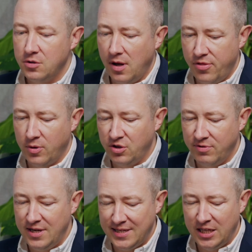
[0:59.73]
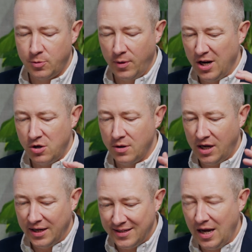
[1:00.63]
I thought it's really sensible. We're going to do a
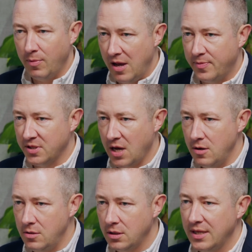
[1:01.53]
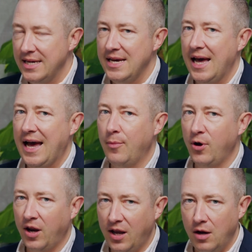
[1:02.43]
kind of double episode, and we're
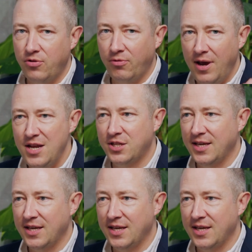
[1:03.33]
going to go through each of the